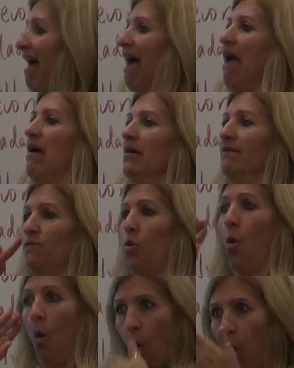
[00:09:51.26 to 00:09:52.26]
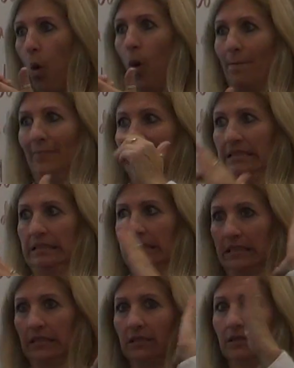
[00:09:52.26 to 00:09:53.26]
The fire and smoke alarm is in
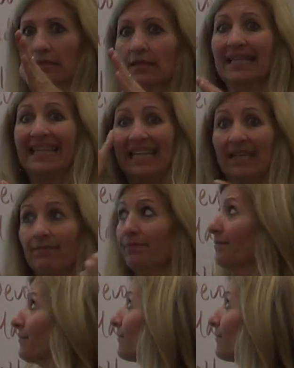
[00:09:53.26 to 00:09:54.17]
all of the units as well,